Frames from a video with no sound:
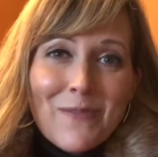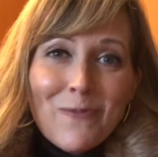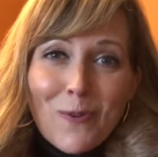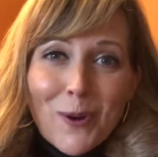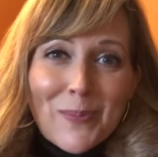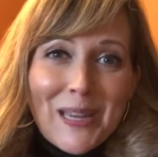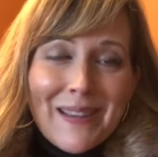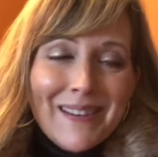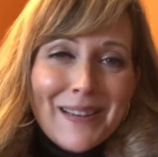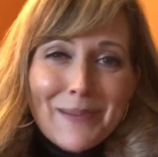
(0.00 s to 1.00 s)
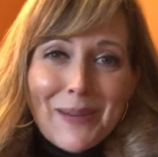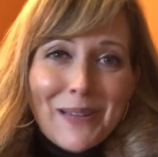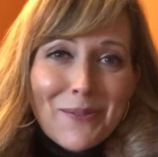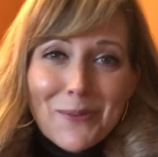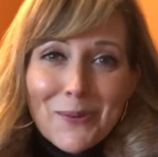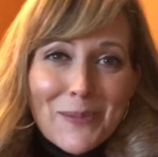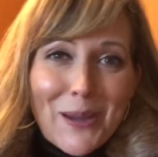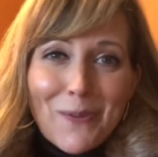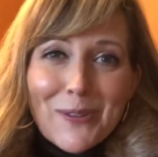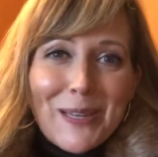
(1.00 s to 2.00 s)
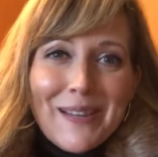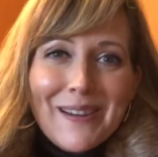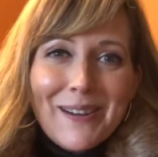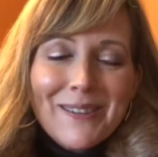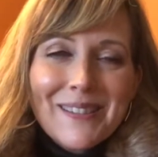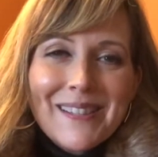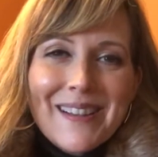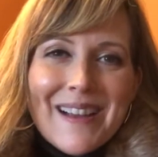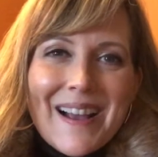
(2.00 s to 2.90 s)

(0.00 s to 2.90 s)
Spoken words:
for me and in me and through me over the years.